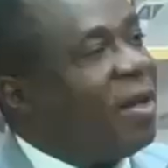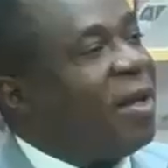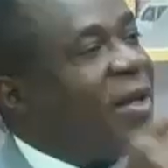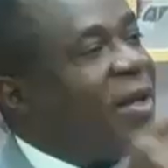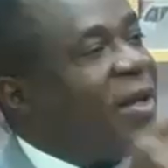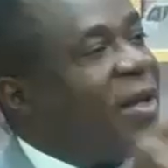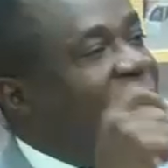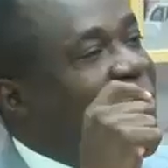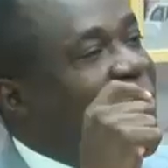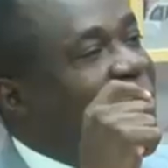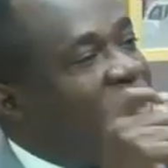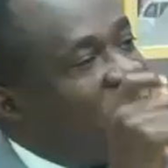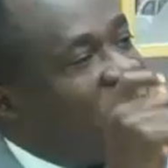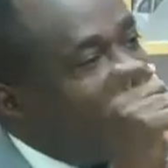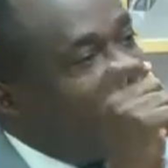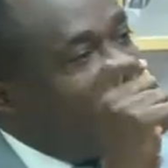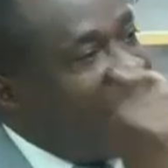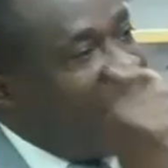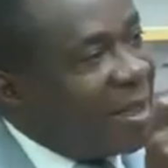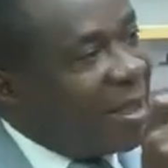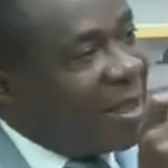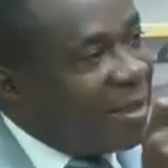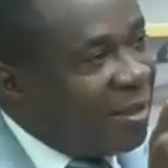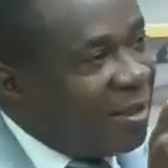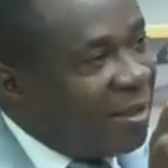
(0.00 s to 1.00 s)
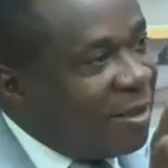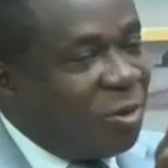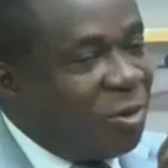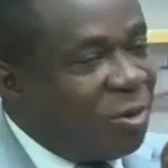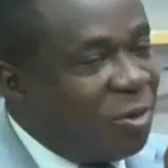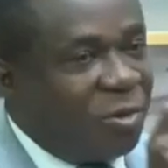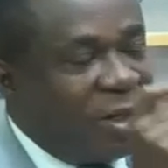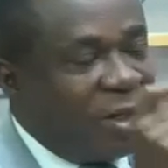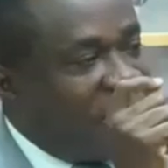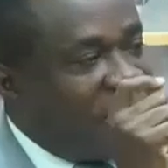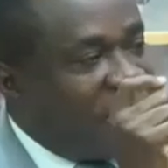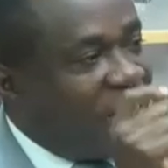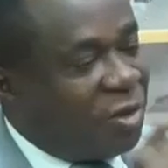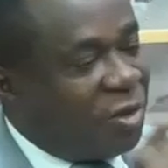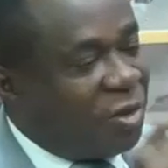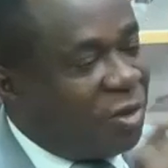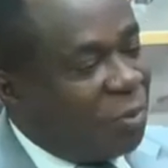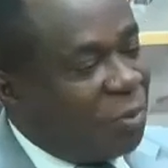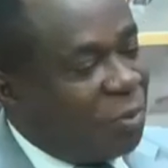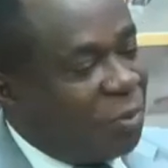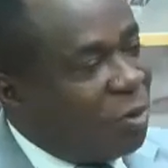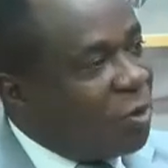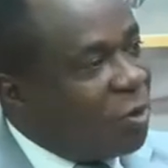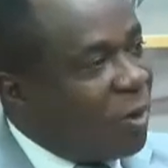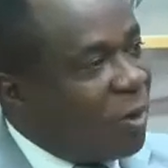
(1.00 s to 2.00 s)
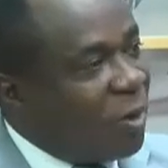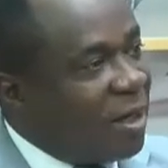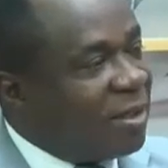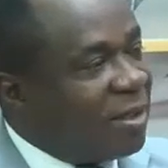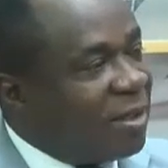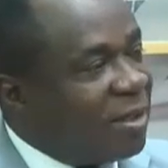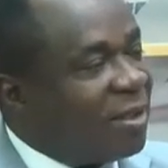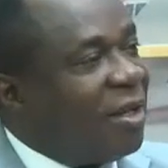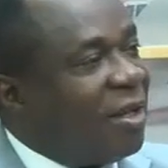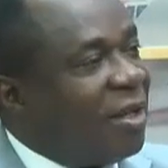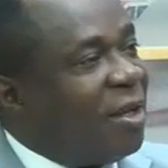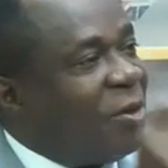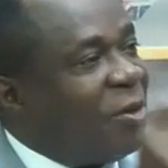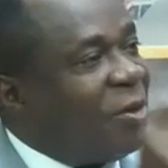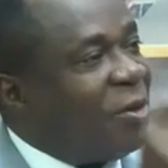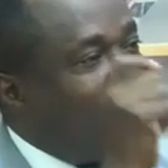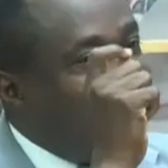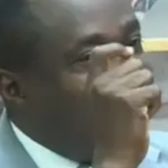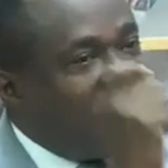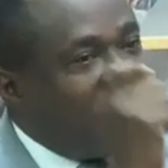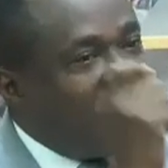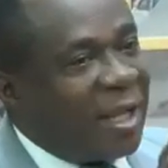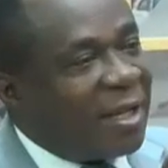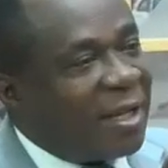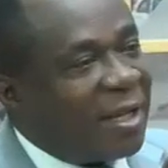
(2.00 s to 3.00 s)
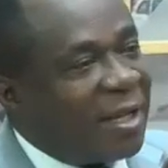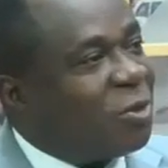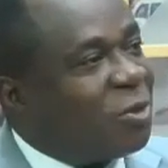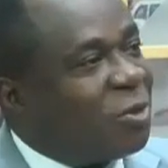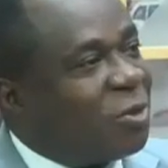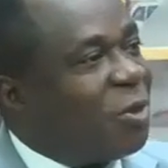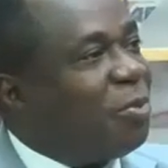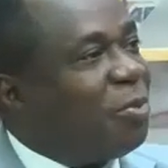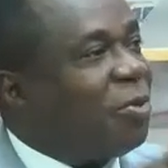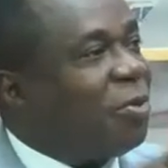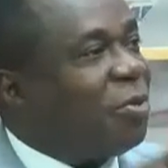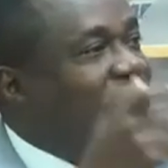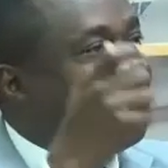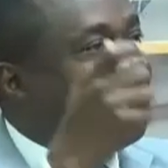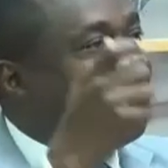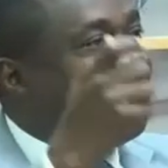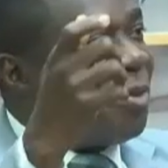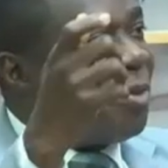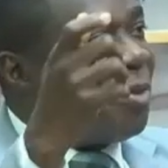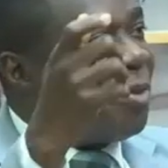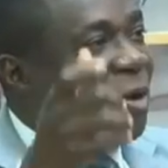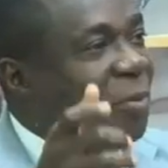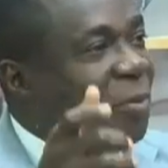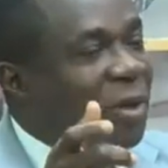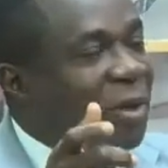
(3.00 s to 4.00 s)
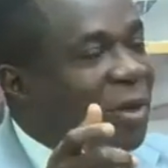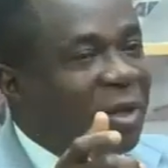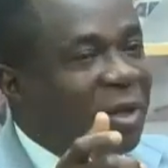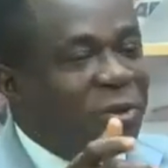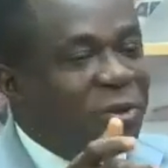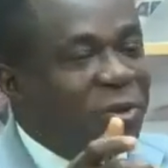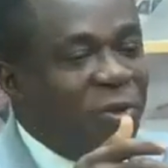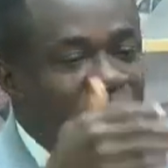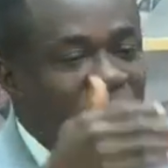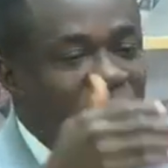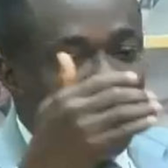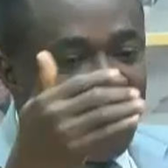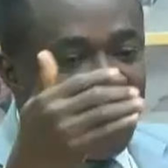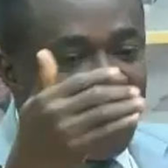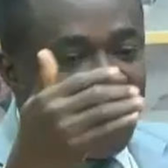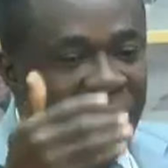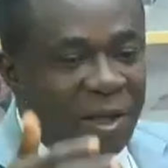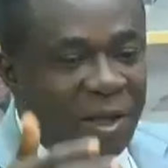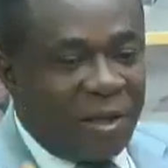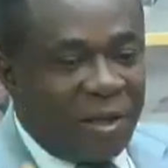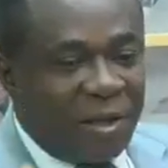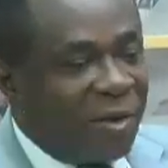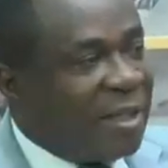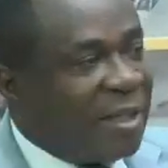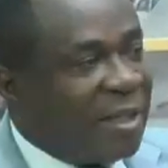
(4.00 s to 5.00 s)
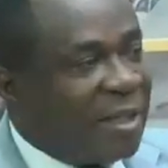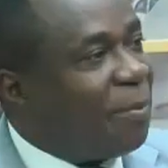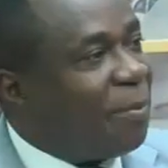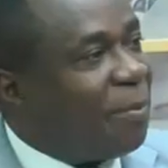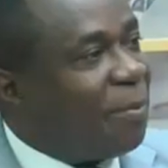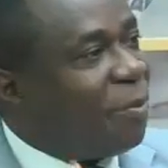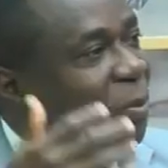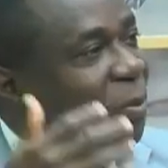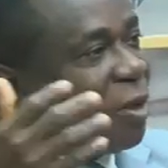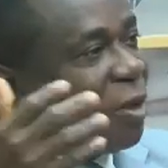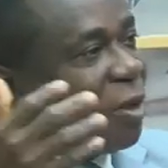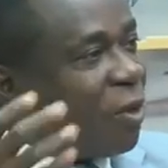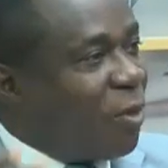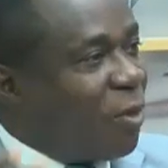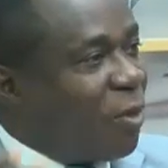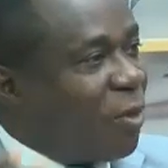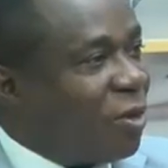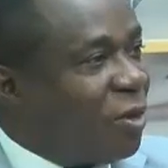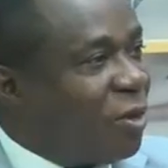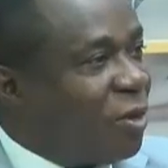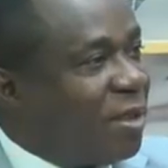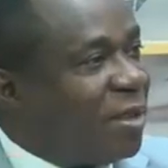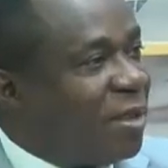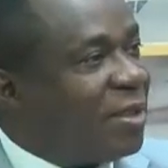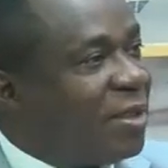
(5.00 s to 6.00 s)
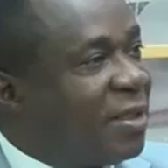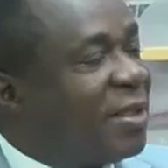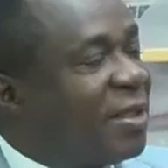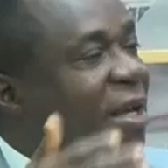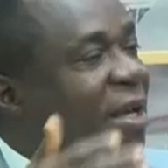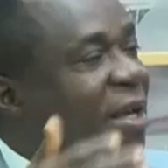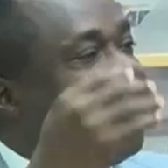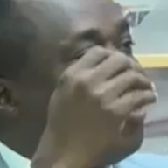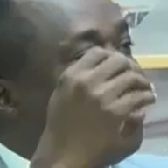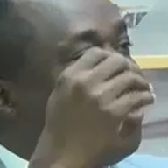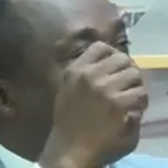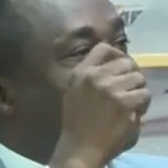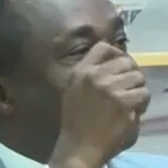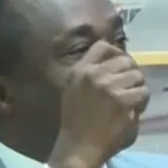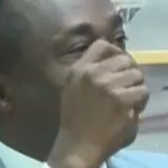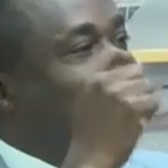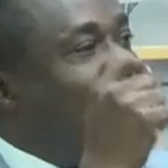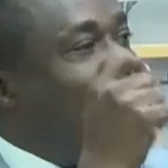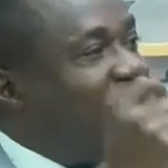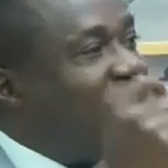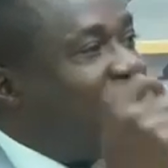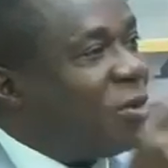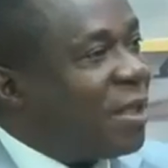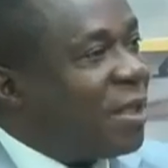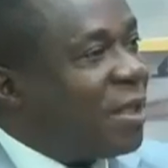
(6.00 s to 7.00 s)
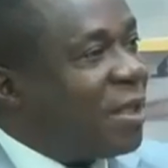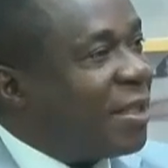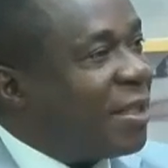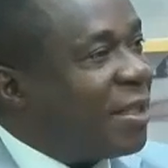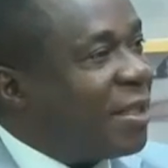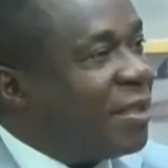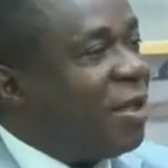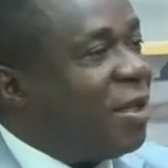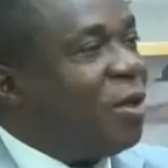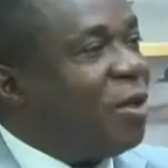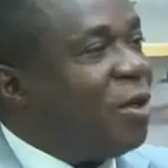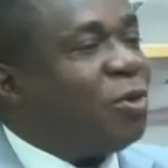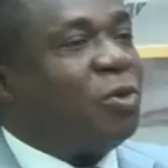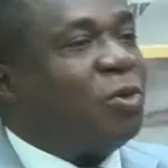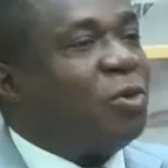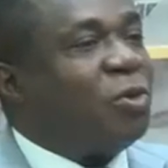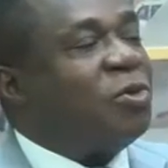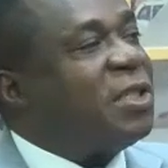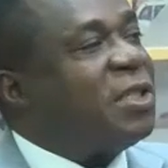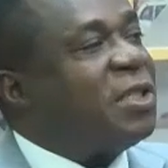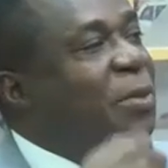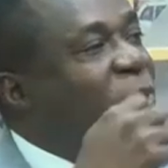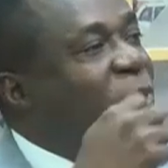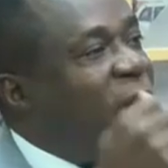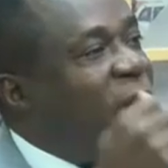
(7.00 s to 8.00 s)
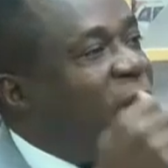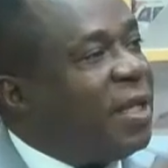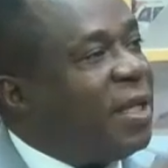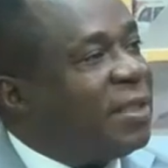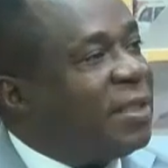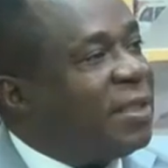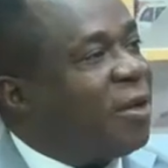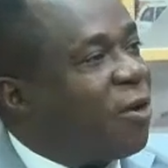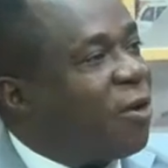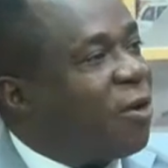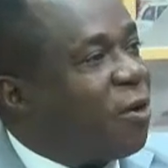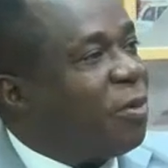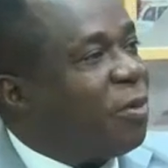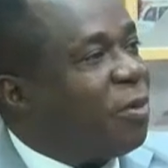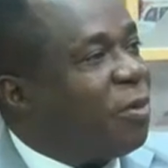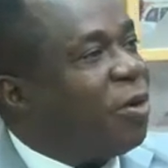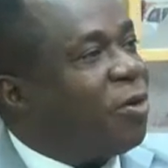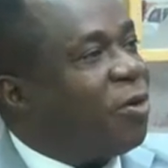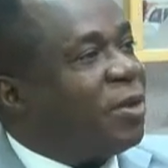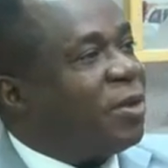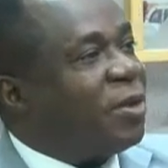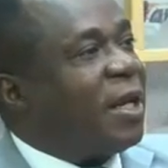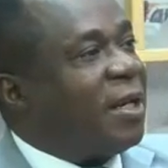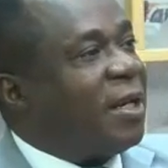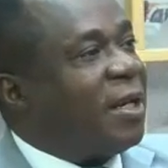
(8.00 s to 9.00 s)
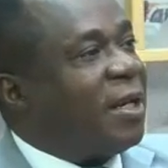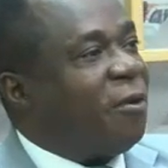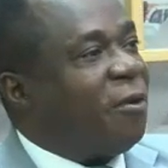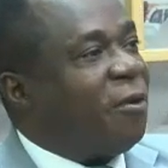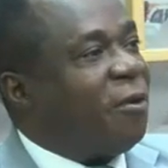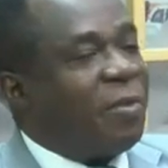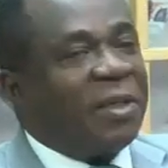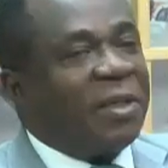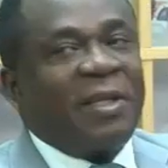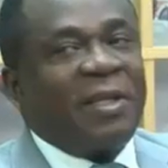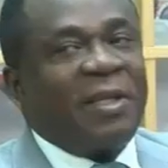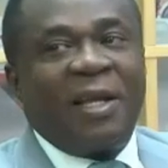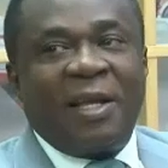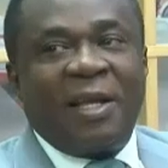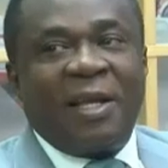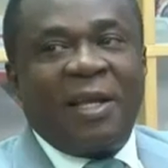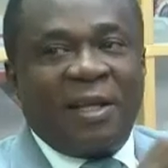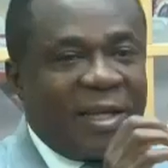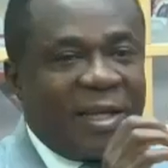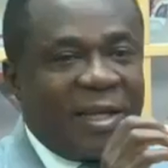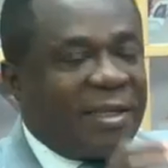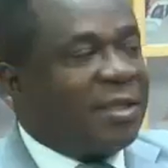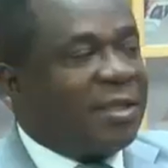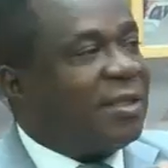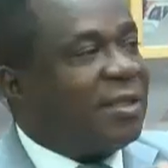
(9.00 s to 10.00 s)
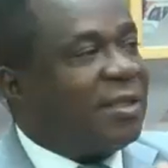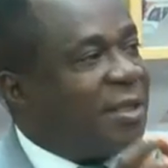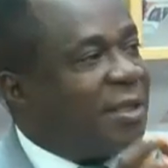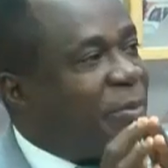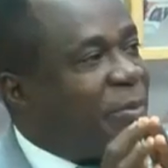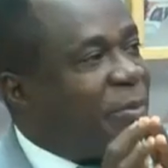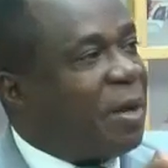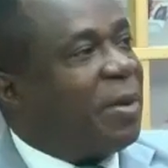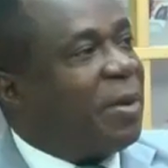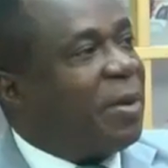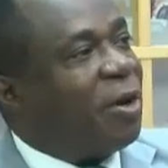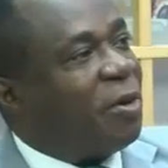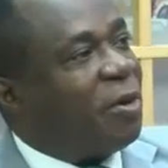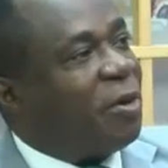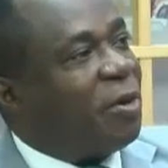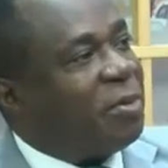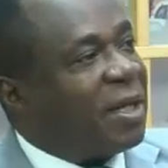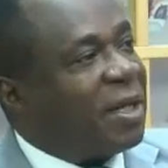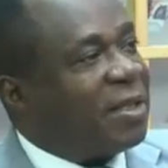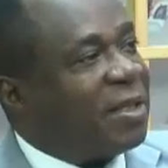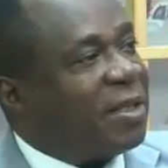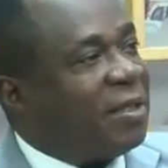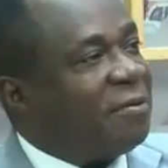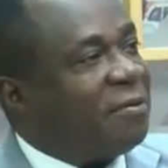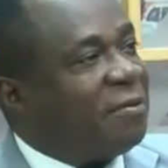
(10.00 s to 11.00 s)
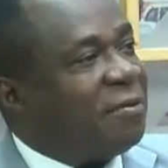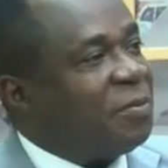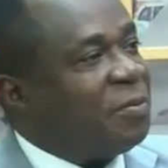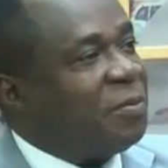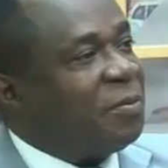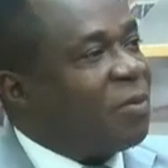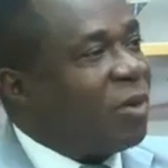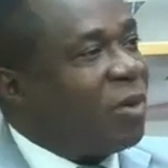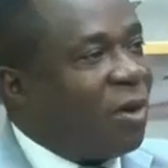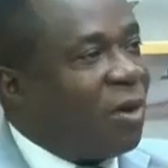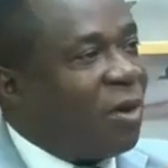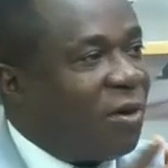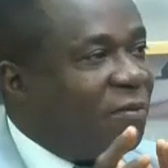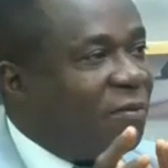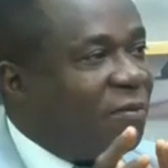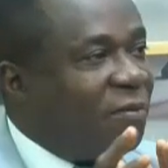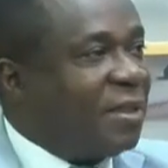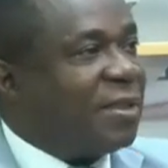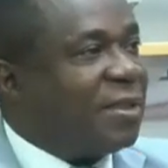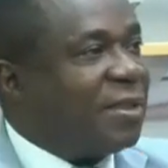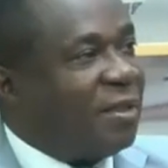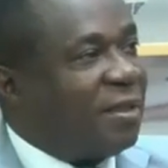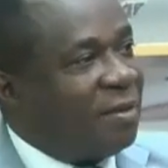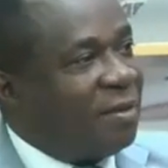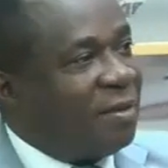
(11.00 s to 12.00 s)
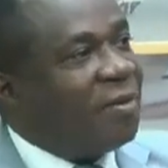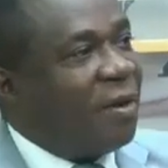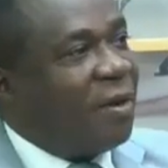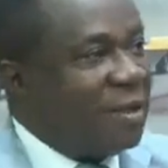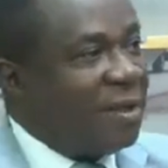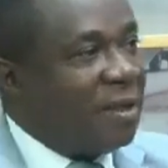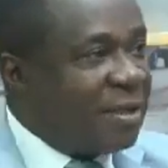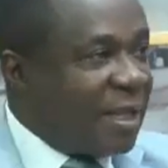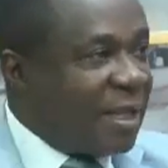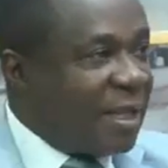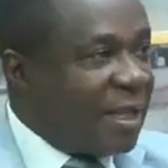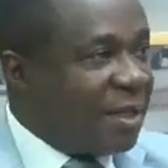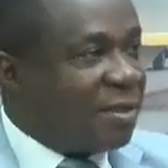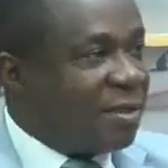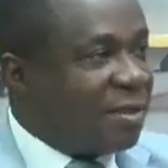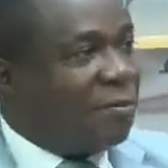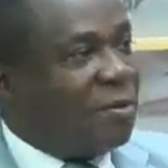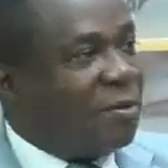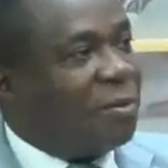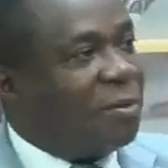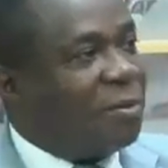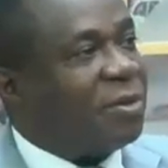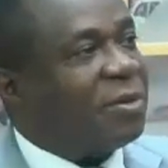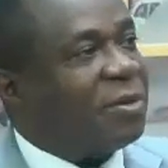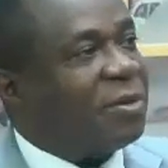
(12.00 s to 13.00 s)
use tax to redistribute wealth, use tax to improve employment, to create employment opportunities, also use tax to stimulate economic growth and development. That is the primary objective of these tax reforms.